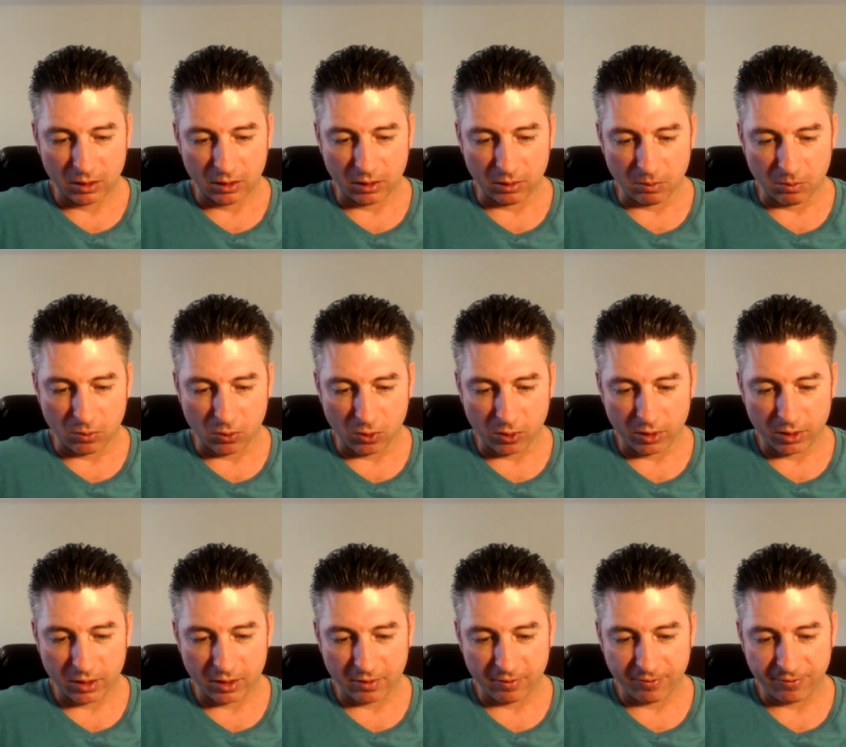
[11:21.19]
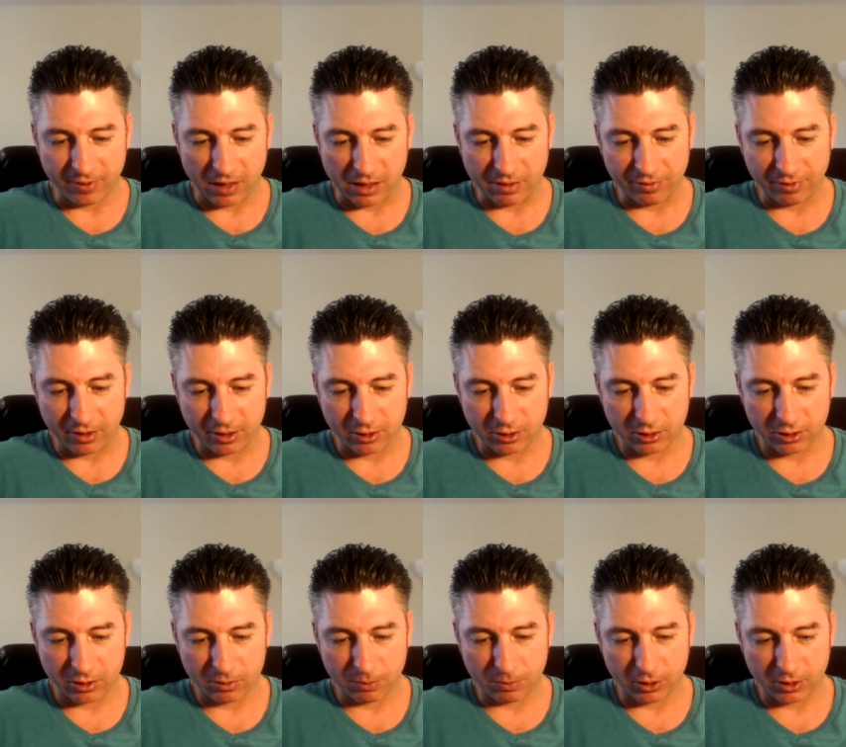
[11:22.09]
the more than
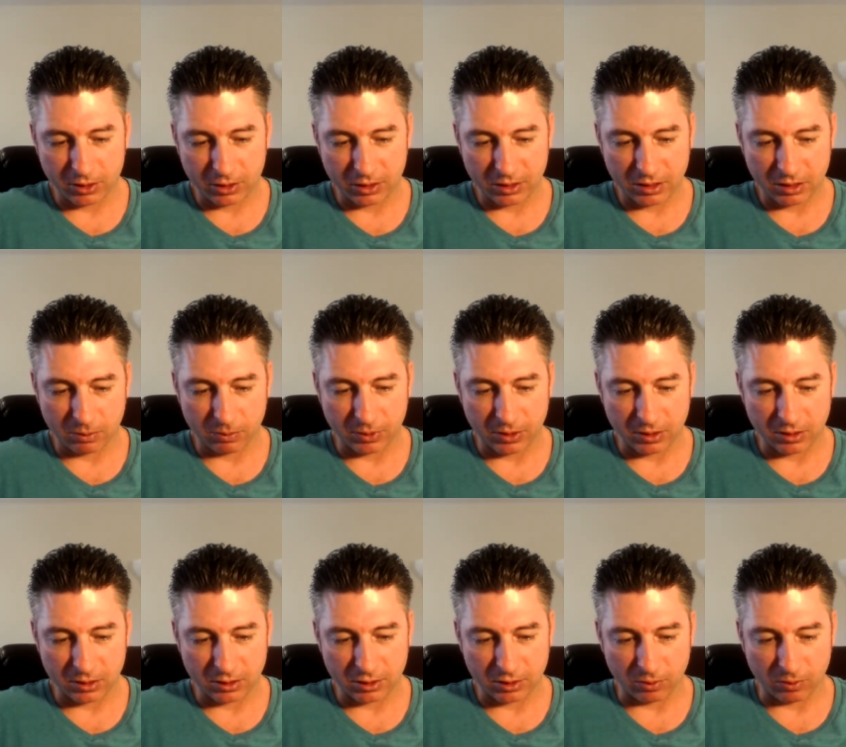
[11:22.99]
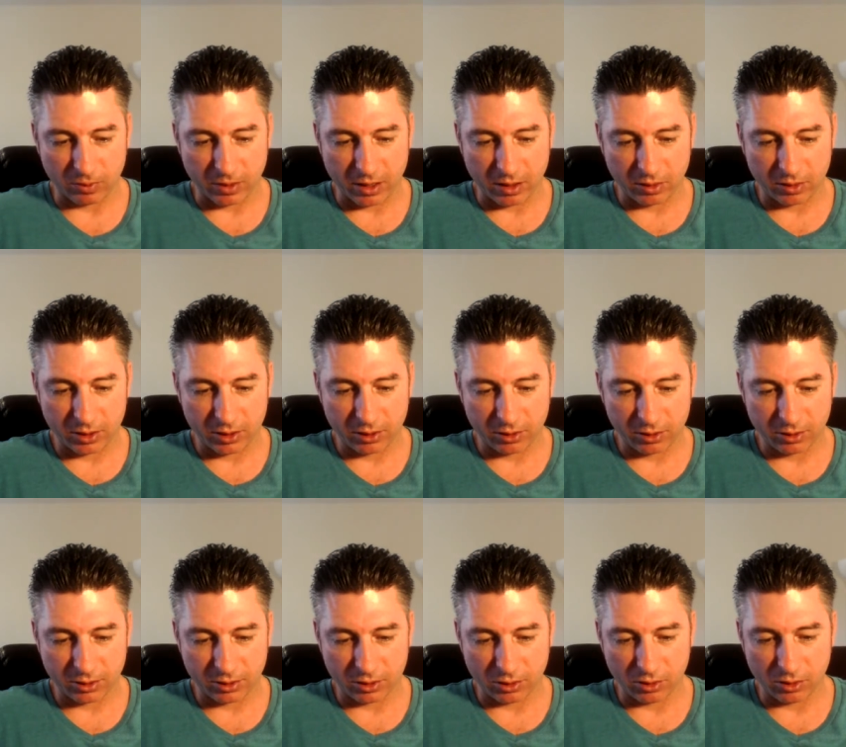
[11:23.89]
500 participants surrounded her
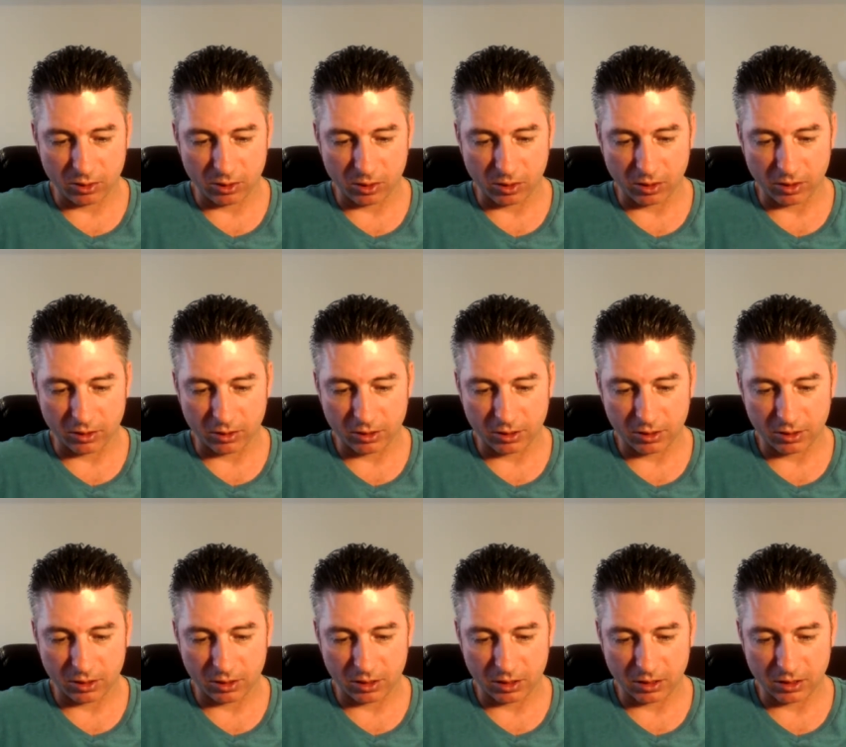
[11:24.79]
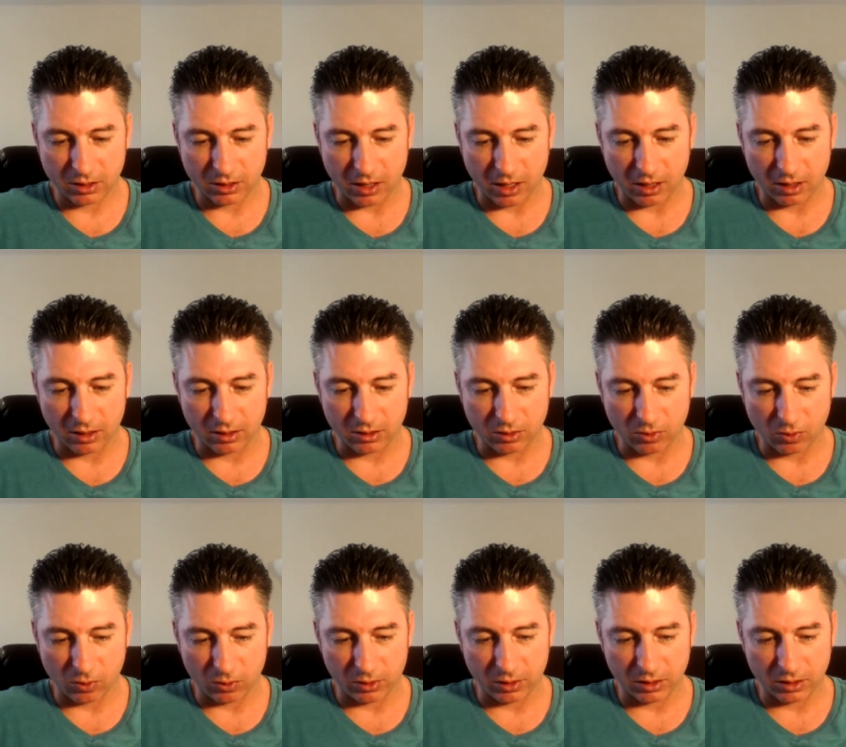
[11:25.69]
studio and stood in silence
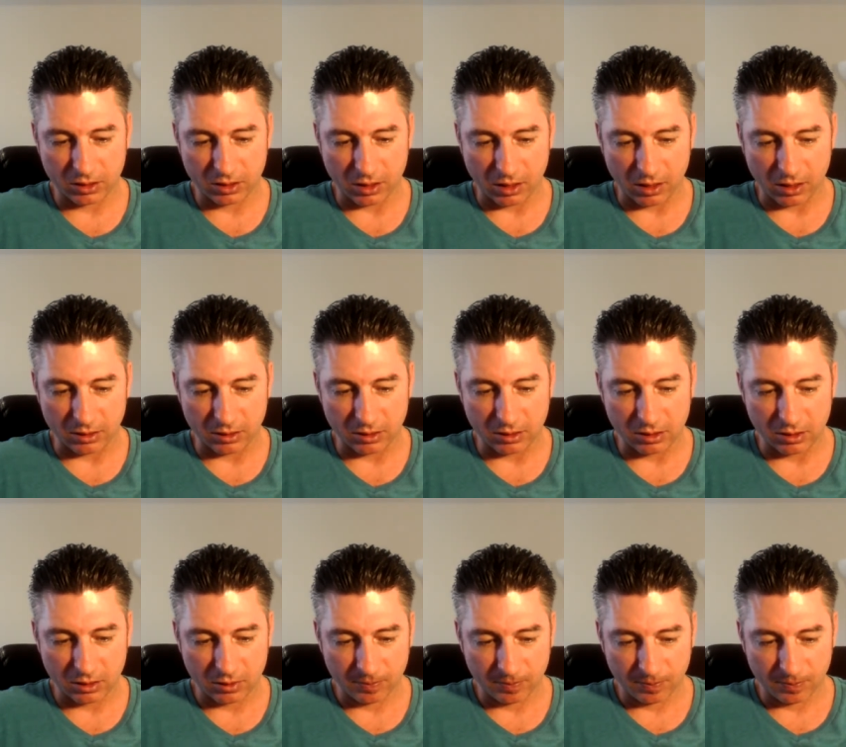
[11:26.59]
holding signs